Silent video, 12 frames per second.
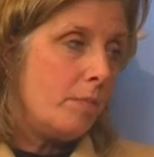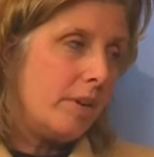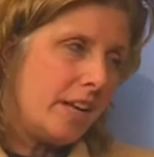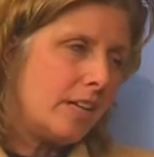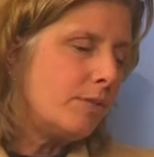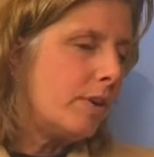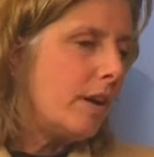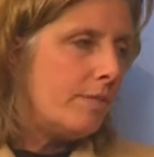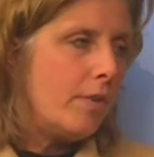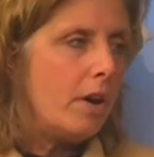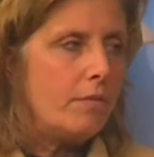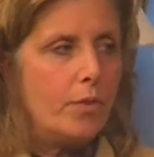And that's what I
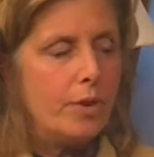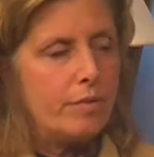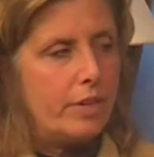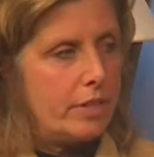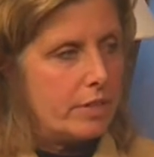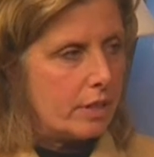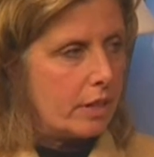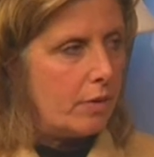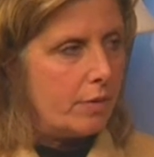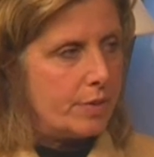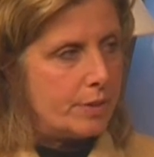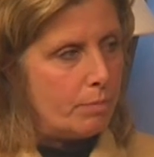fought for 3 years ago.
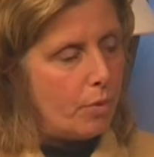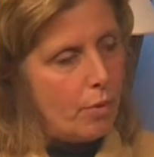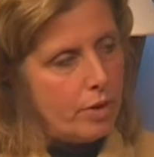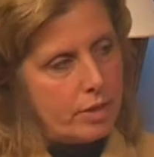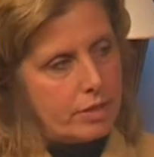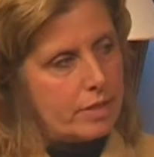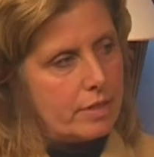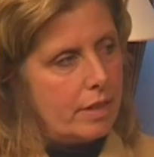It was important.